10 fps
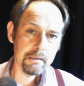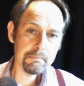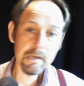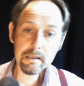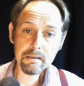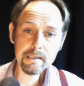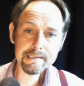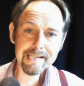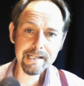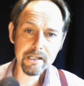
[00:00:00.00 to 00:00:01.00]
Merkel
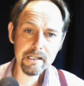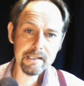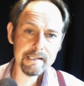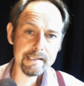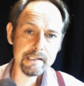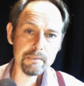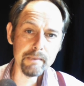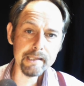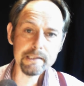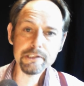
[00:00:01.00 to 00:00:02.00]
had said earlier this
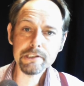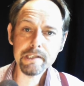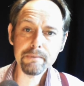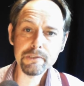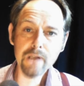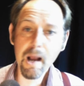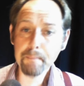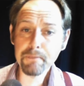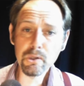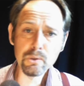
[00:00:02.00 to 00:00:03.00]
week that she was
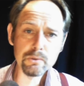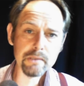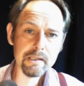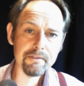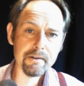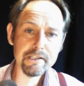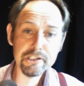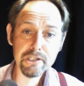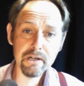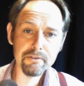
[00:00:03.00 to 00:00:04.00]
appalled at the very
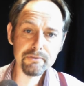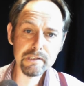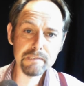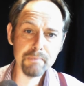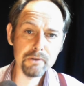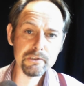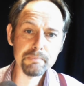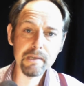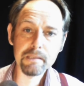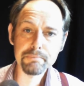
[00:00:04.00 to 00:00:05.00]
tough response
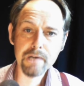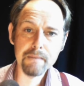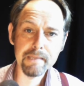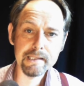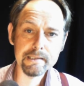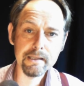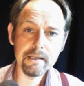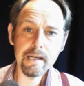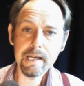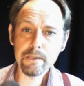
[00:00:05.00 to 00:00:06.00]
by the Prime Minister
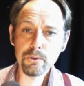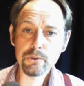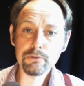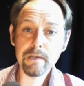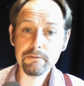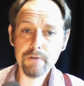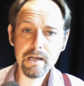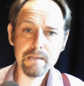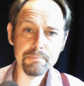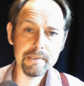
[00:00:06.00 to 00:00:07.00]
in ordering
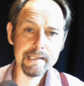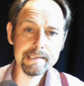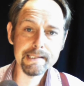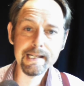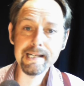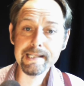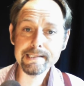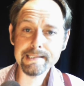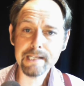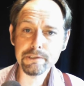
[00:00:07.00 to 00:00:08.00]
riot police to clear
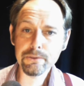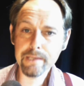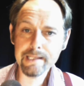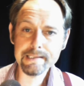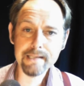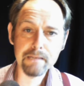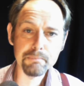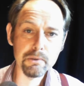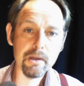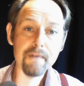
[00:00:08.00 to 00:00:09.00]
central
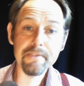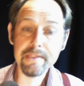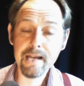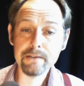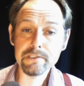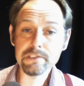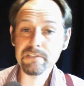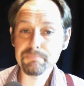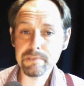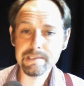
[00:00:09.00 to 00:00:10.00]
Istanbul of thousands
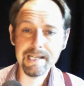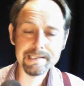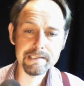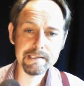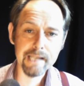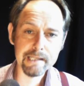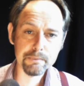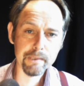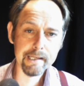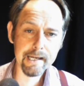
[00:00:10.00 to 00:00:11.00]
of protesters
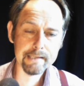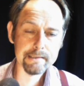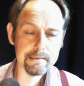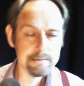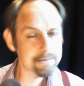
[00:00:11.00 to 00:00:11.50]
last weekend.